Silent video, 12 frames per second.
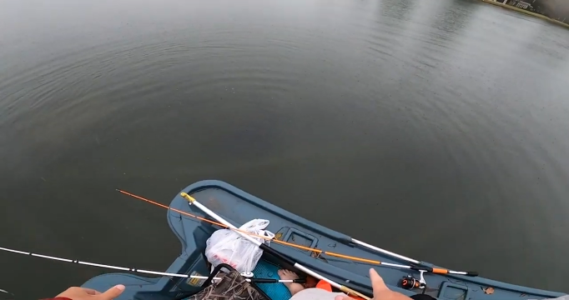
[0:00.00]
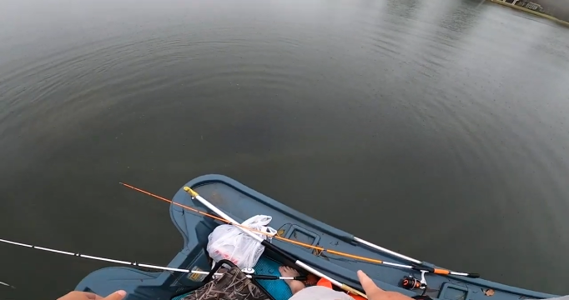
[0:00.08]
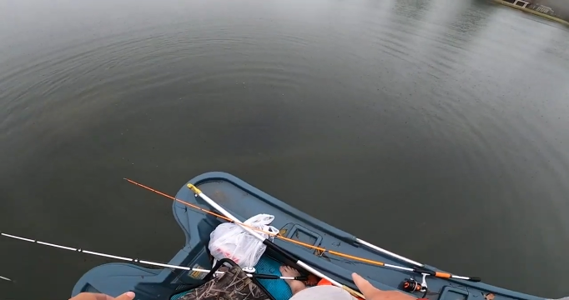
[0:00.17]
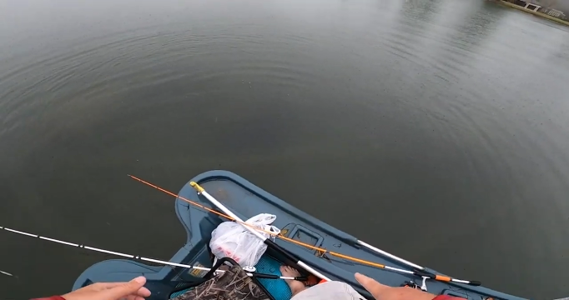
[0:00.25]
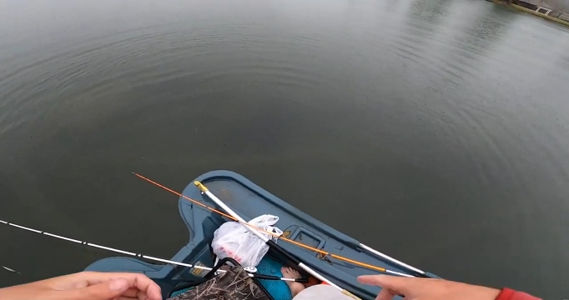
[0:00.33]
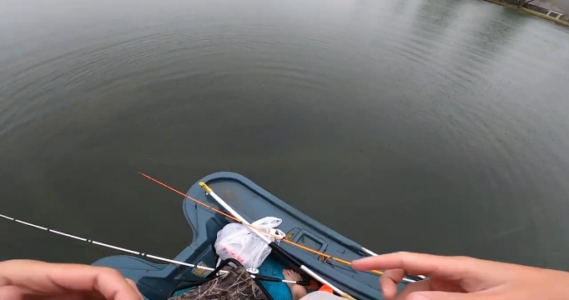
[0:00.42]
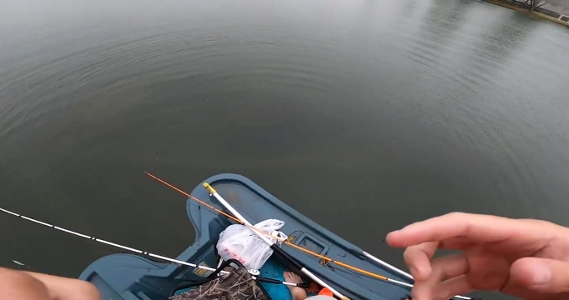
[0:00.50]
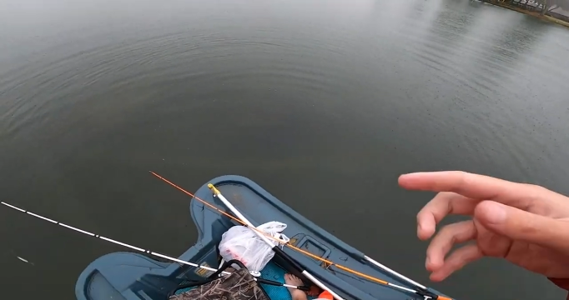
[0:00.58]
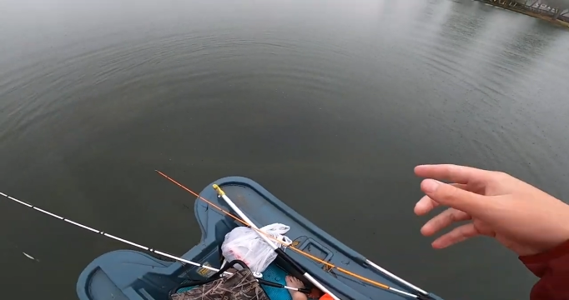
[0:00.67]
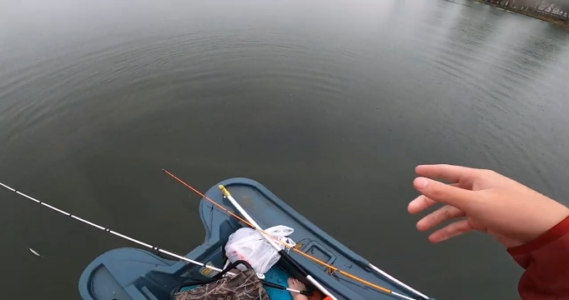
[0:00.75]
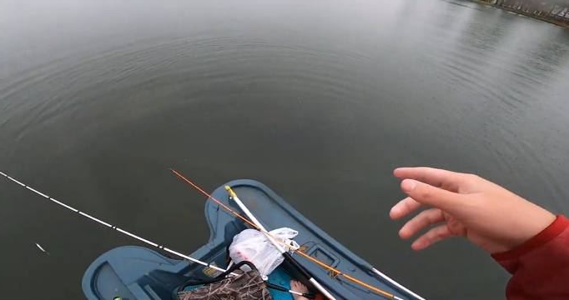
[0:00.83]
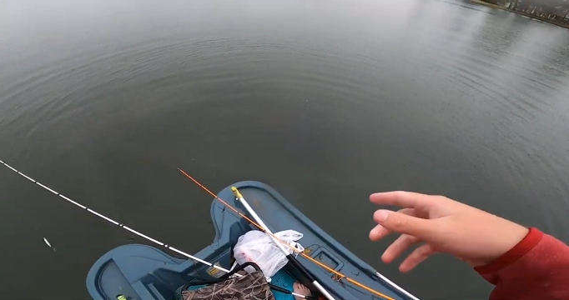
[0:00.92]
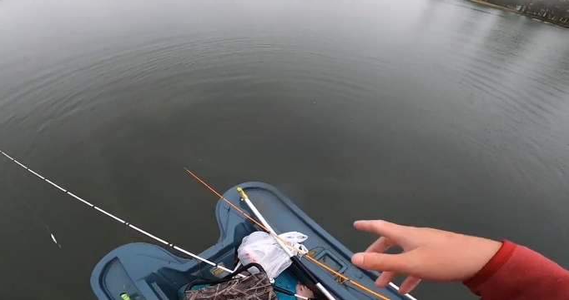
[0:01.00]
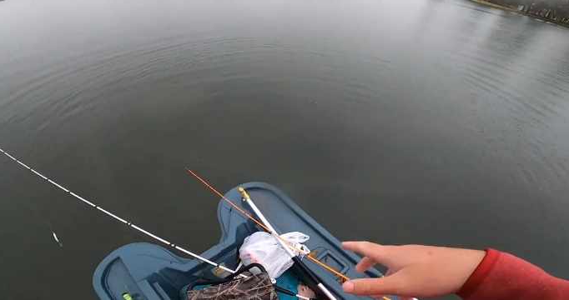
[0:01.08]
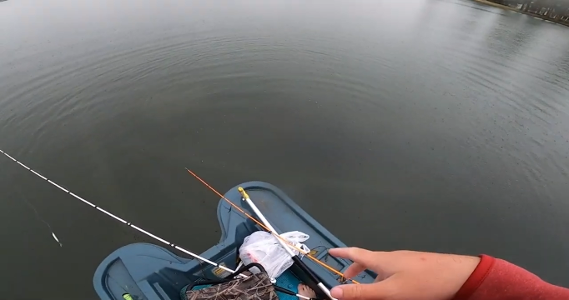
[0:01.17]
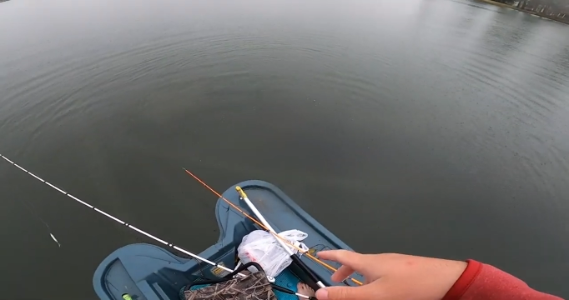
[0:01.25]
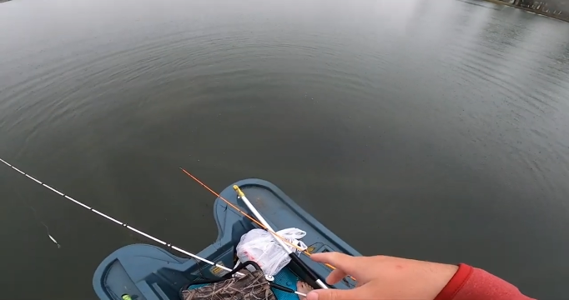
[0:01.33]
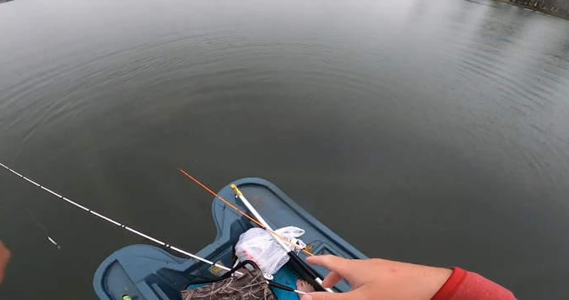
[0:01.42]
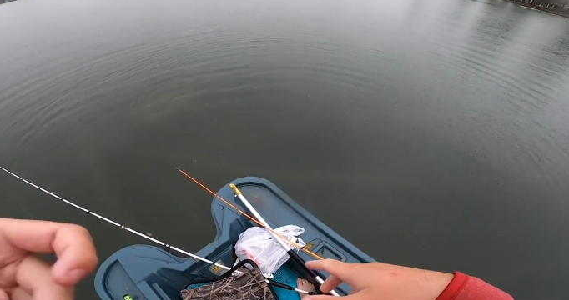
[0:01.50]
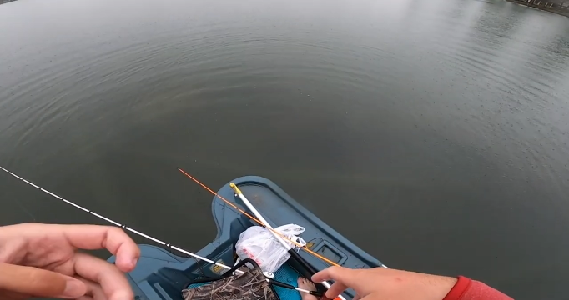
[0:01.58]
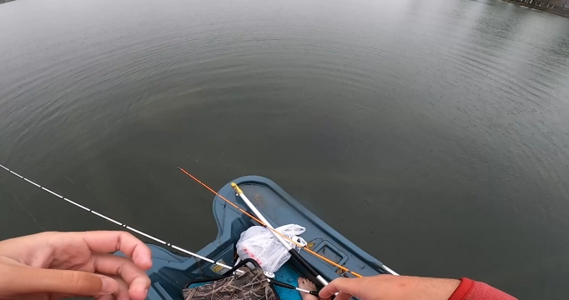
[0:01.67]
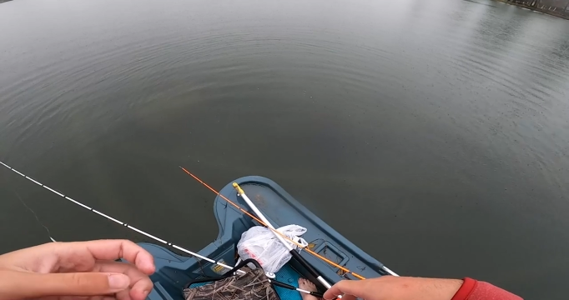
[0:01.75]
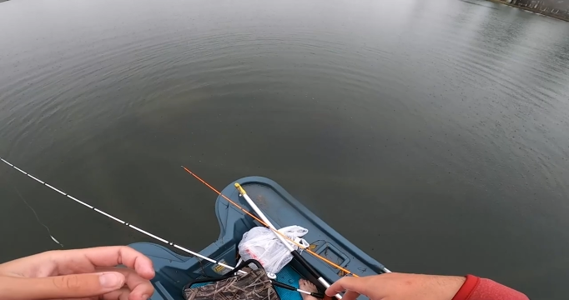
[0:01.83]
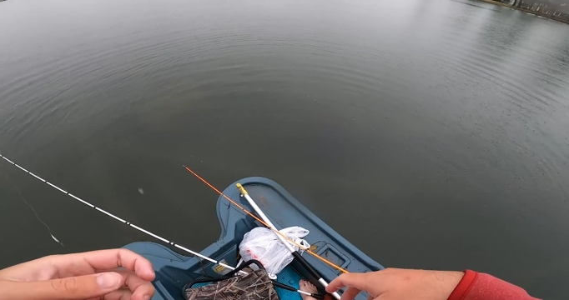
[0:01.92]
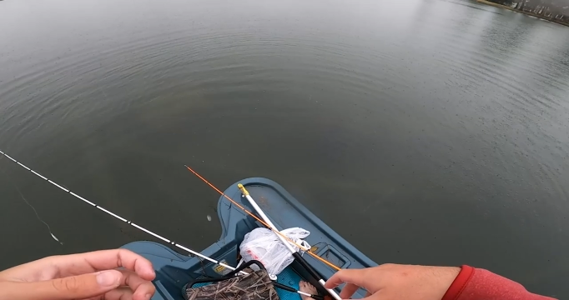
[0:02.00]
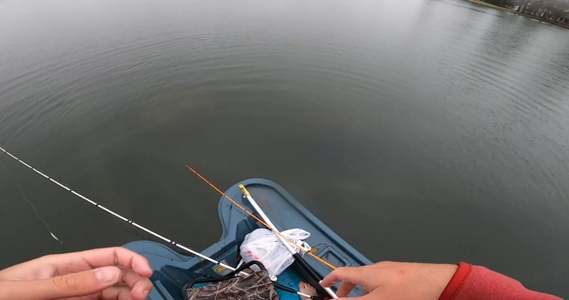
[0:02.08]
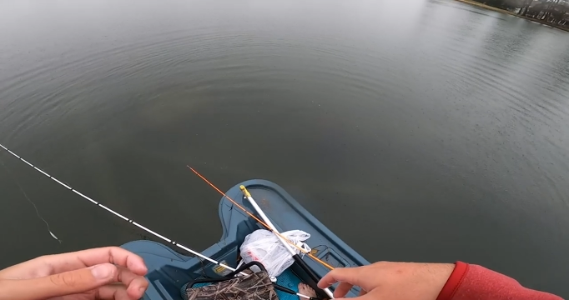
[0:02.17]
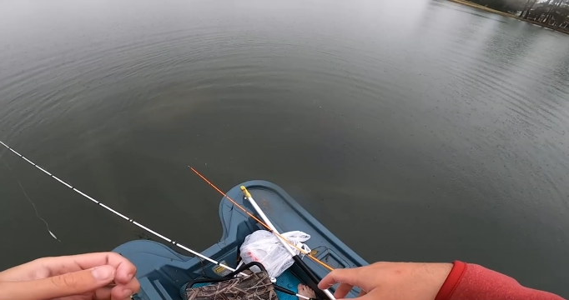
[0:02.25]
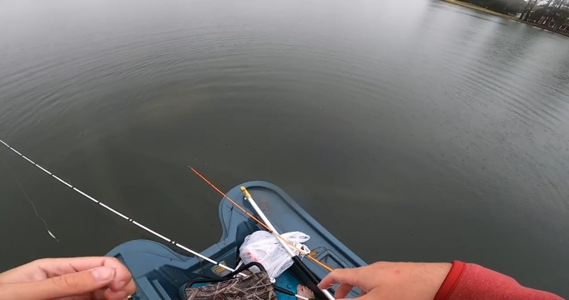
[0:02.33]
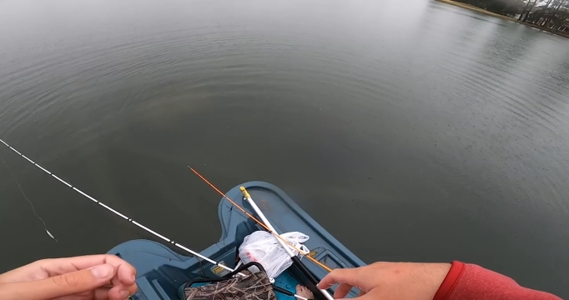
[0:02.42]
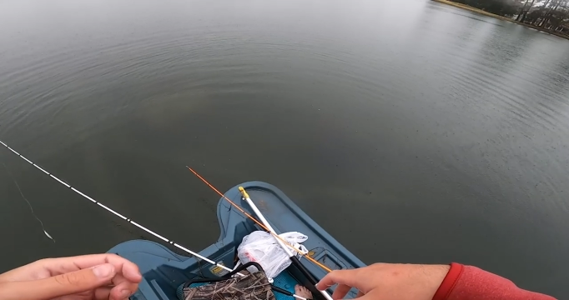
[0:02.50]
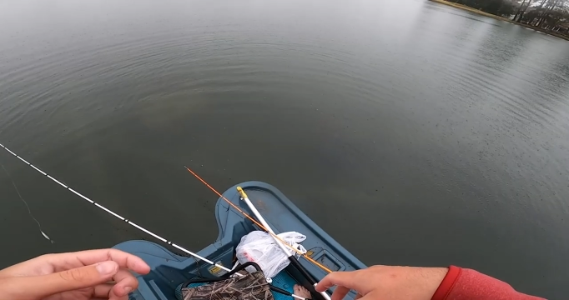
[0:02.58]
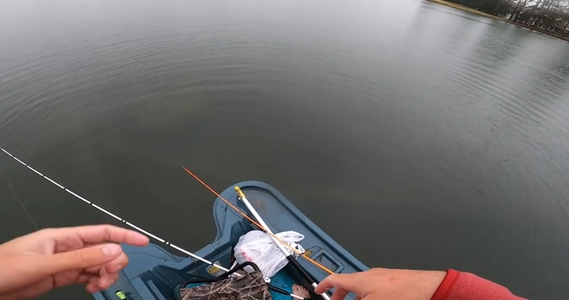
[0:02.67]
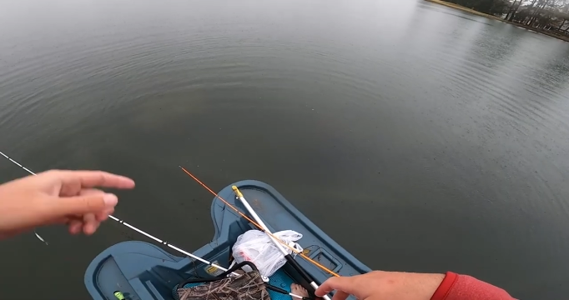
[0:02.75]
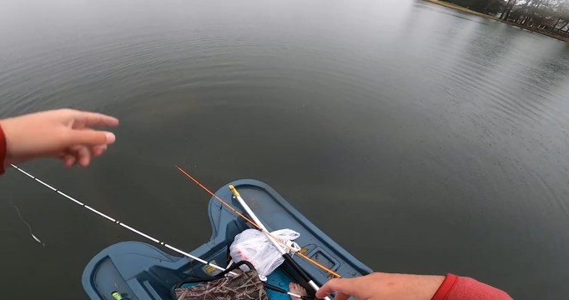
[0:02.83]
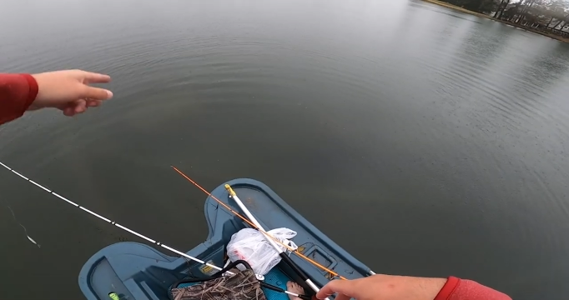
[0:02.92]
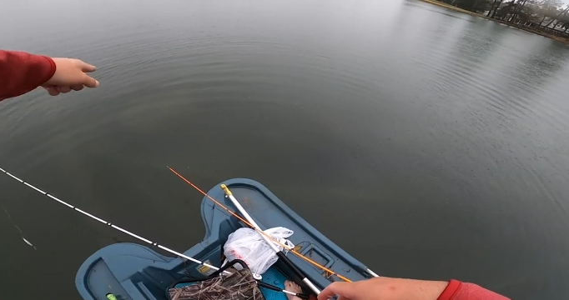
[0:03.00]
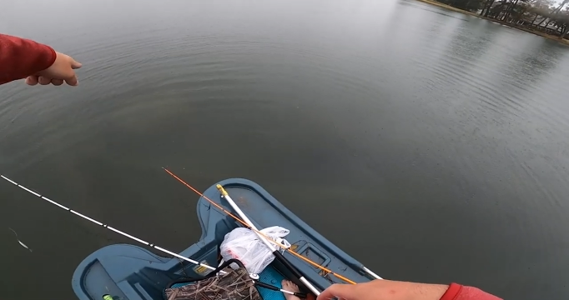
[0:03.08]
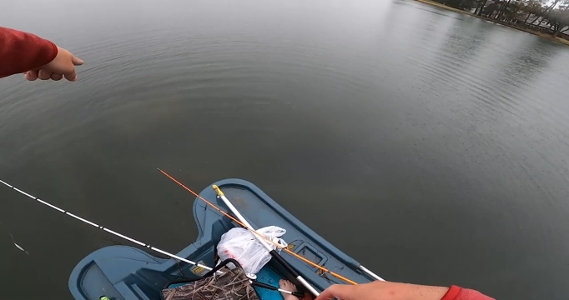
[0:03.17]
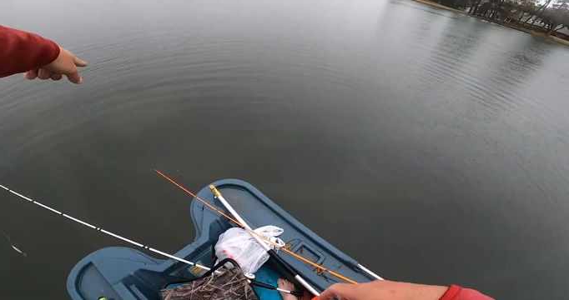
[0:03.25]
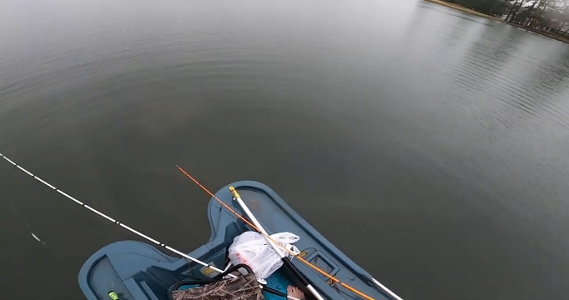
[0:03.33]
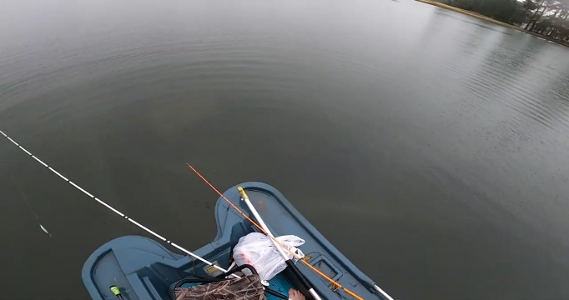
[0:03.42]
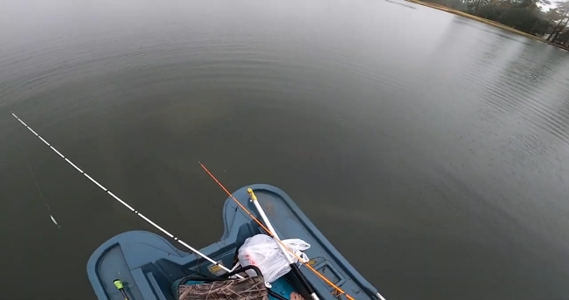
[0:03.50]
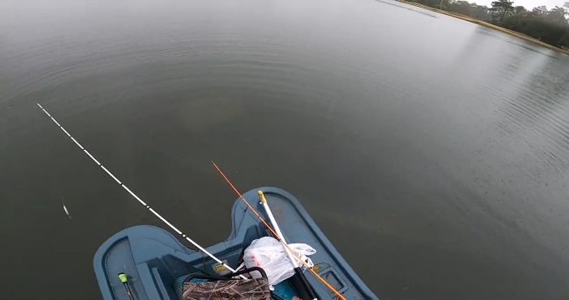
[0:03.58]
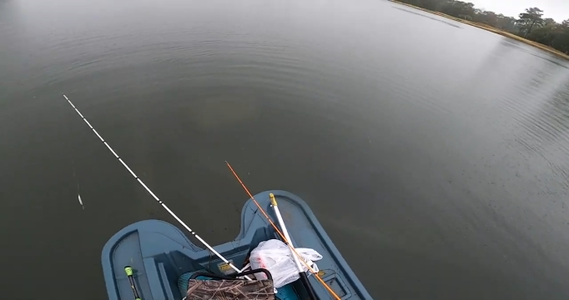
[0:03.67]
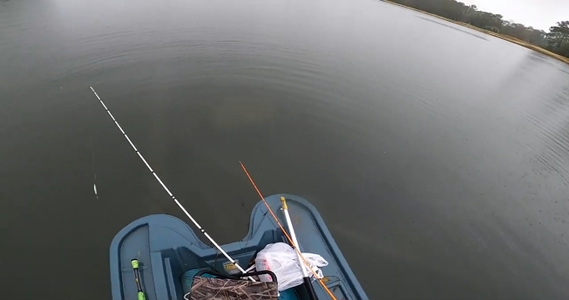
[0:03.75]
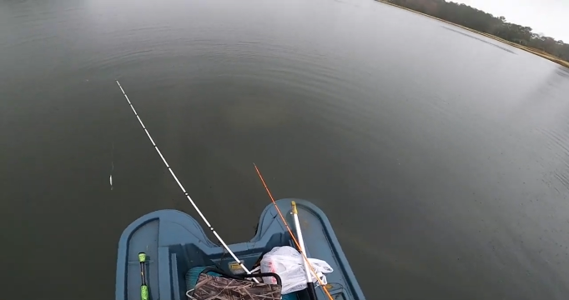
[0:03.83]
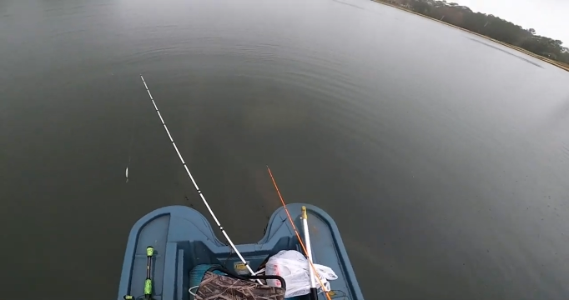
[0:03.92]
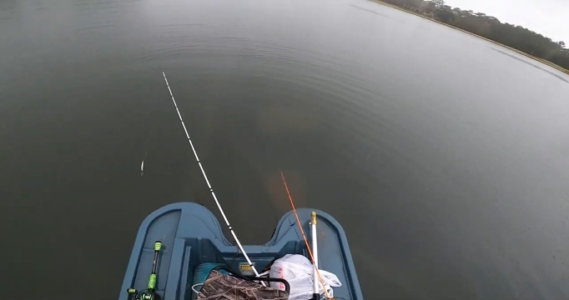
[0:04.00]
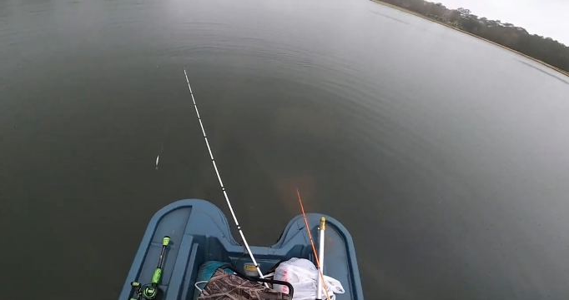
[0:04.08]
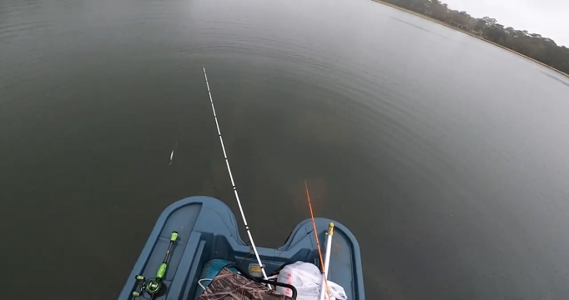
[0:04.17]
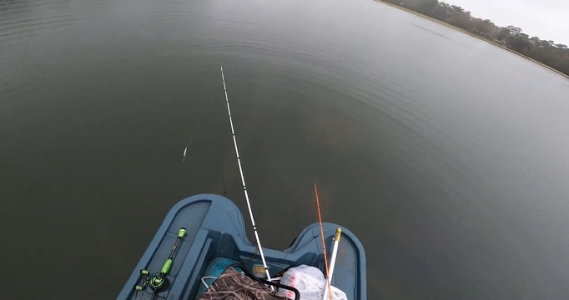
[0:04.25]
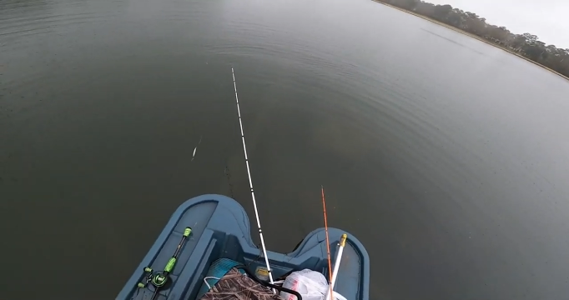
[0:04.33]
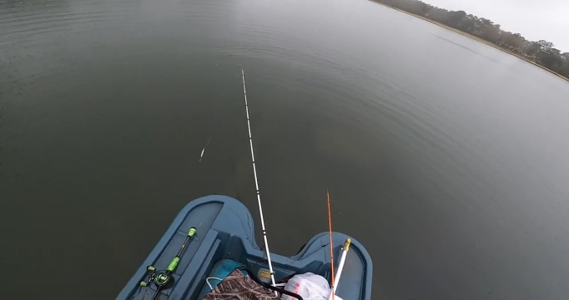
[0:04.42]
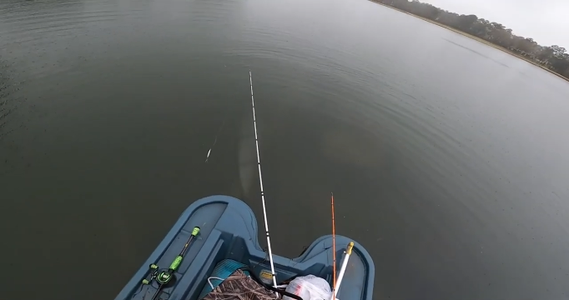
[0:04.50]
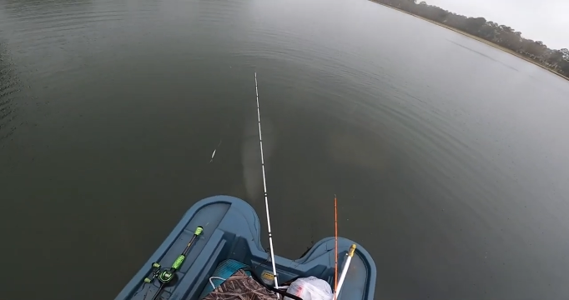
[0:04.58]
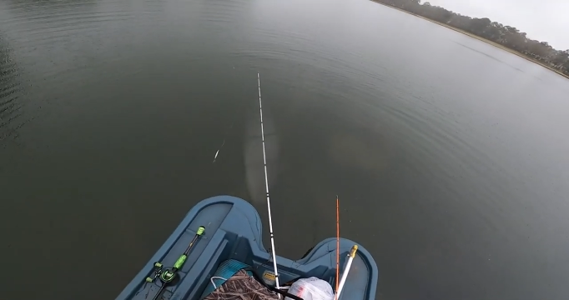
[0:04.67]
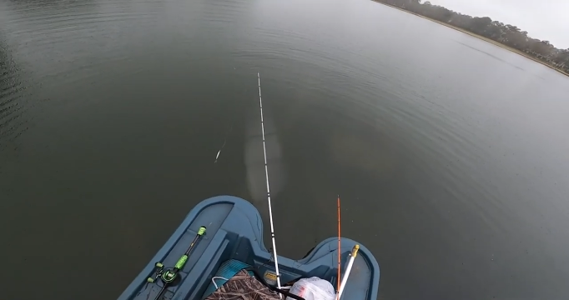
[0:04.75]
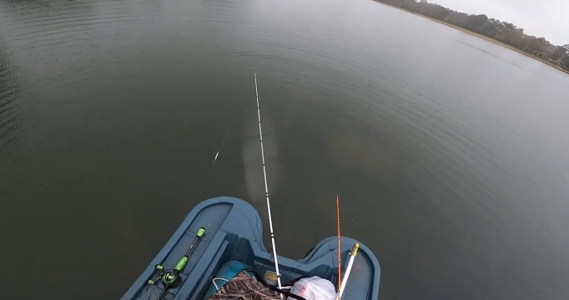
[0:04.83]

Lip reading: No face is visible, so there are no lips to read.